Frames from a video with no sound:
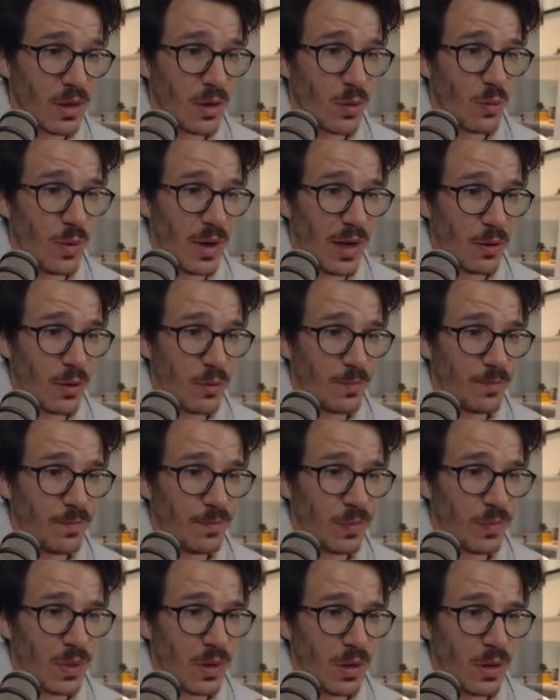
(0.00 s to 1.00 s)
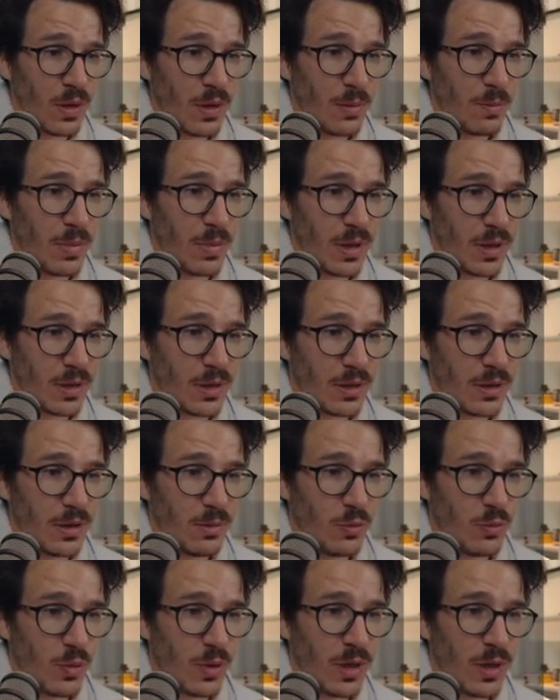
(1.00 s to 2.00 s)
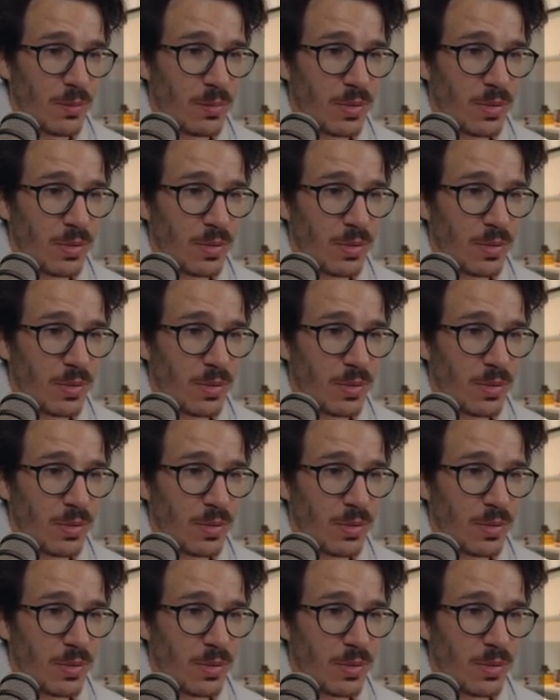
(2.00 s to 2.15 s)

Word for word: Wow. plugin Theme UI,